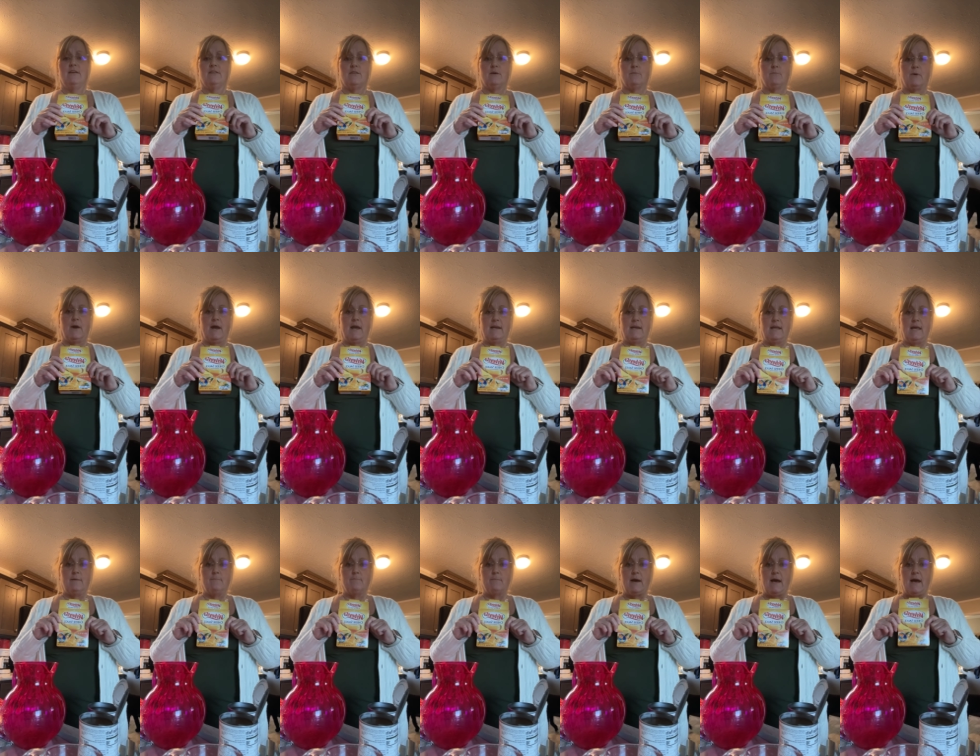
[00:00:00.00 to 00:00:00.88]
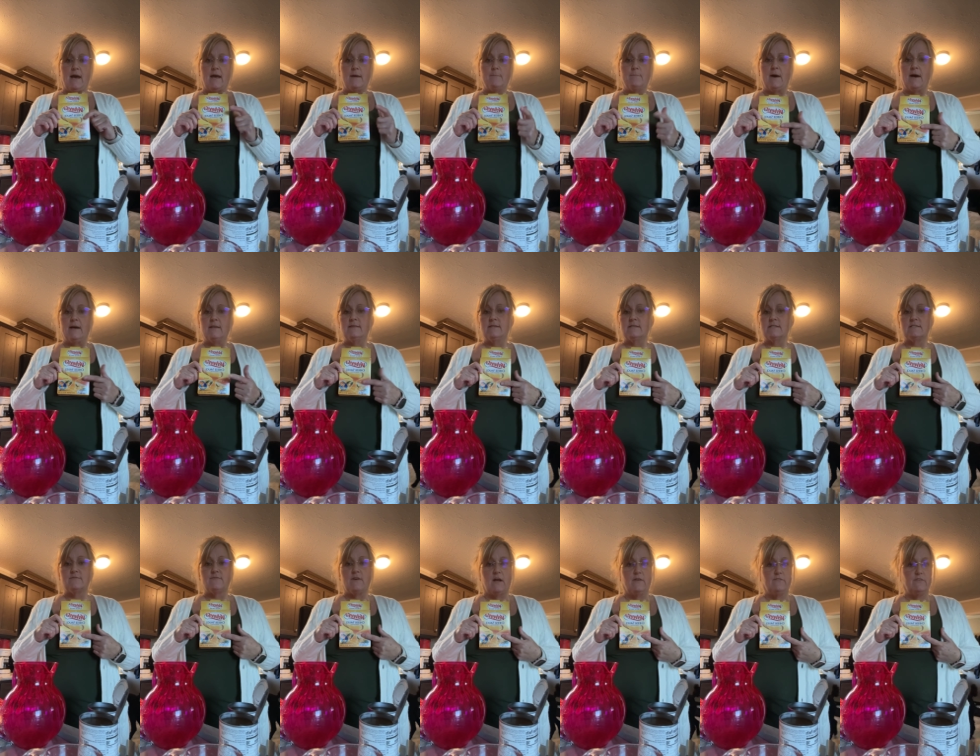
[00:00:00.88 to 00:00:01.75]
the brand name, but I bought
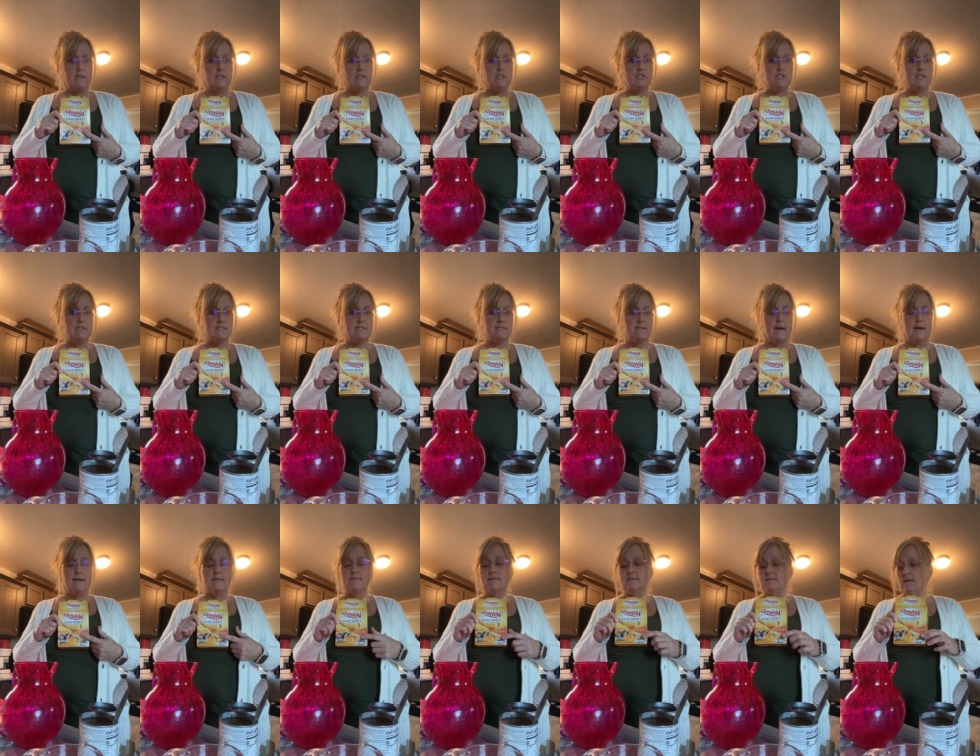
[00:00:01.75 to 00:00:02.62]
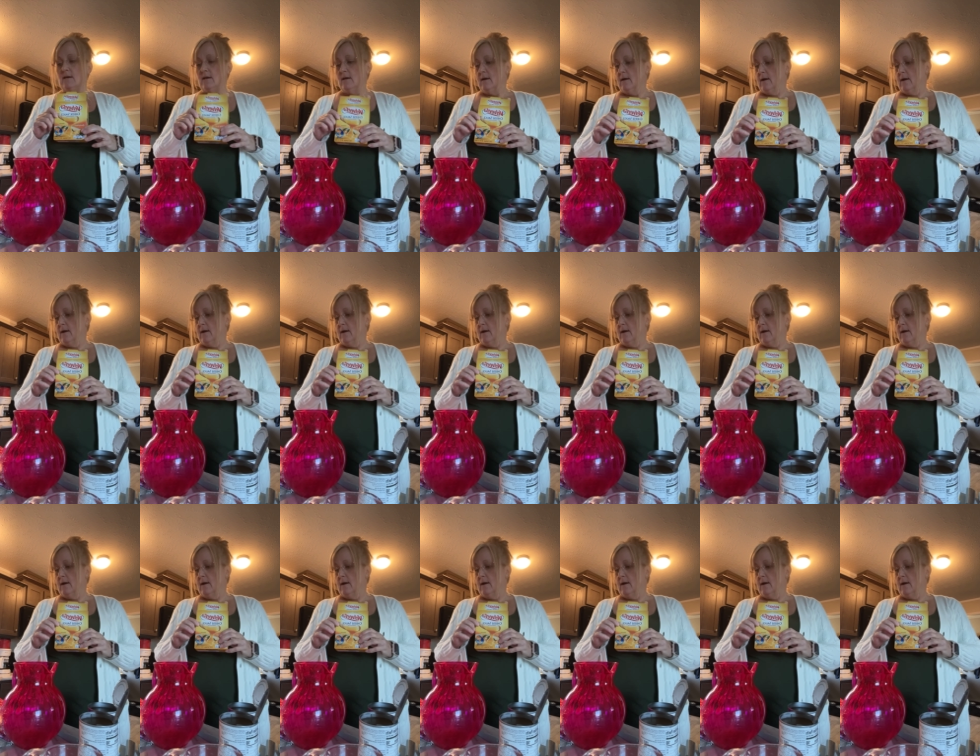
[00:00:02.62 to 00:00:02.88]
this Velveeta cheese sauce.